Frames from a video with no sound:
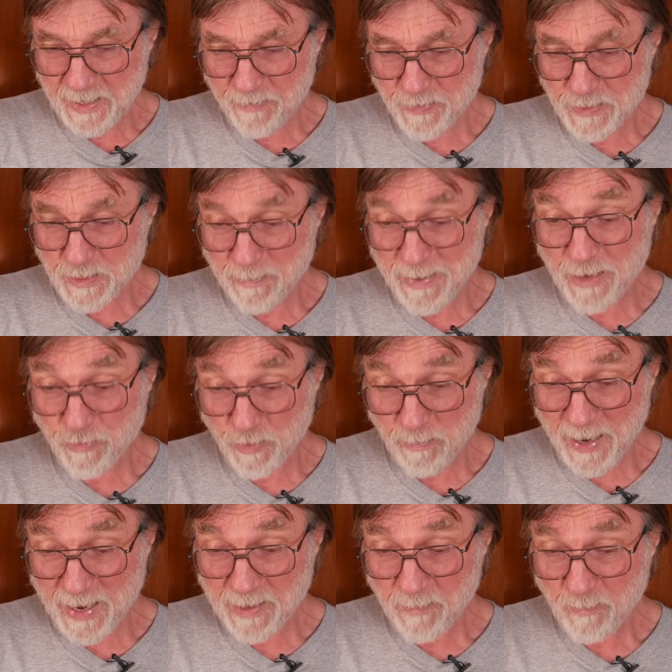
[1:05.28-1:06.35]
if it's a battery
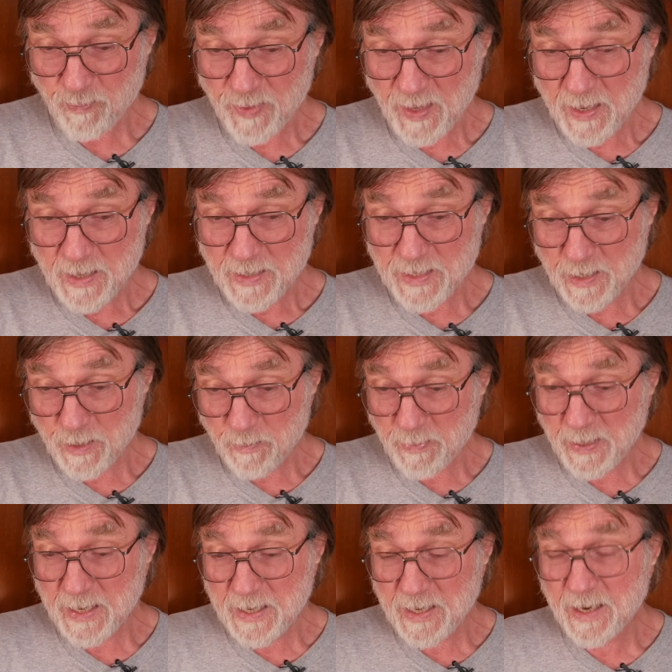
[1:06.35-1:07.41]
bank, they'll
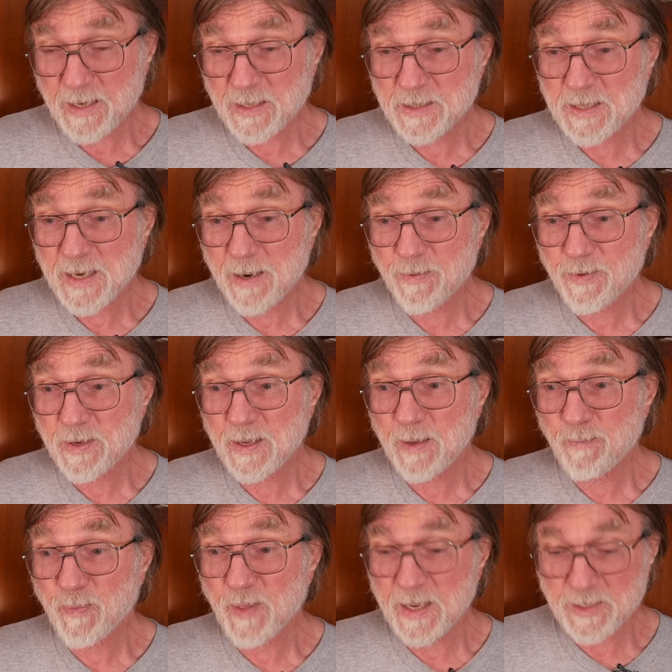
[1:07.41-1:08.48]
be down
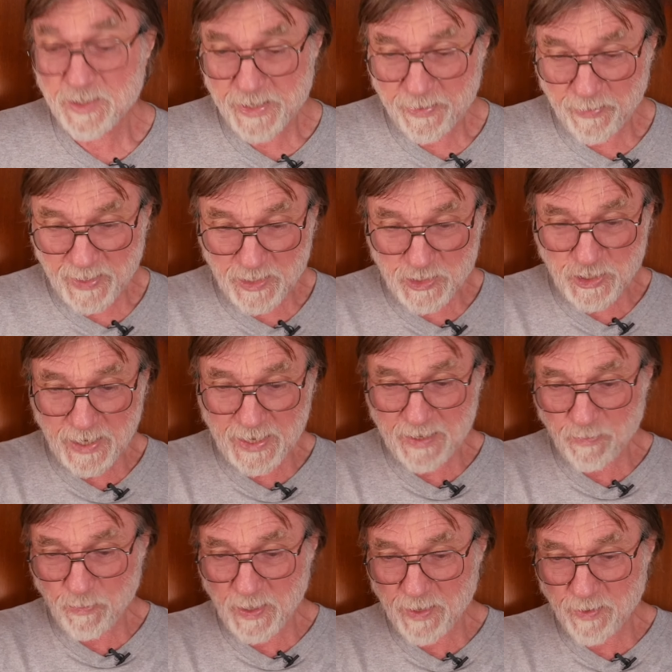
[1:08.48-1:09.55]
the interior side
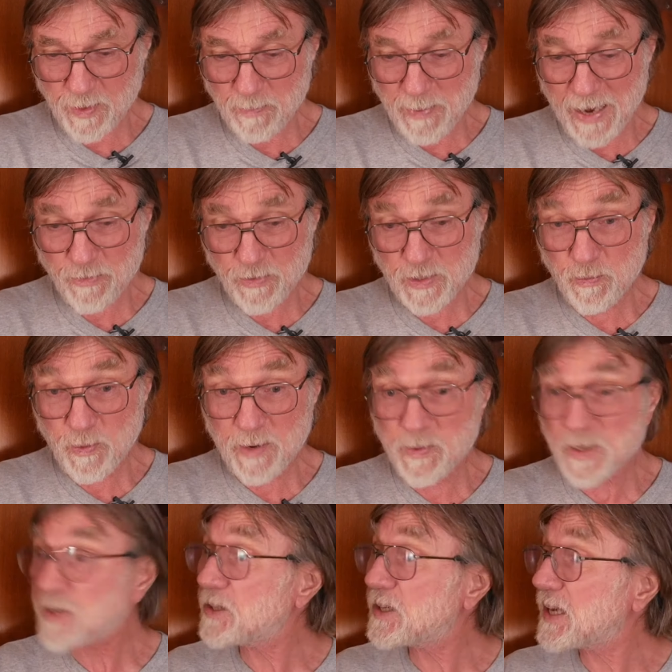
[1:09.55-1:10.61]
of one of the batteries mm-hmm. where we're
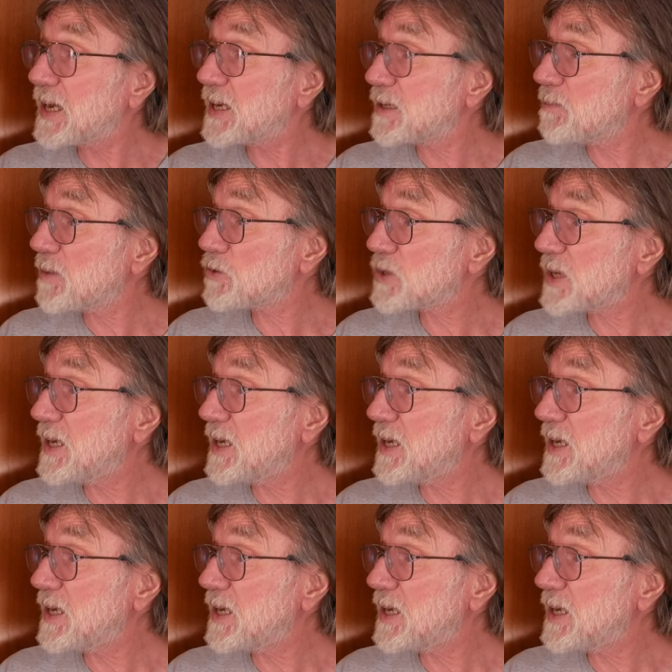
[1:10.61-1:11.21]
going to get the most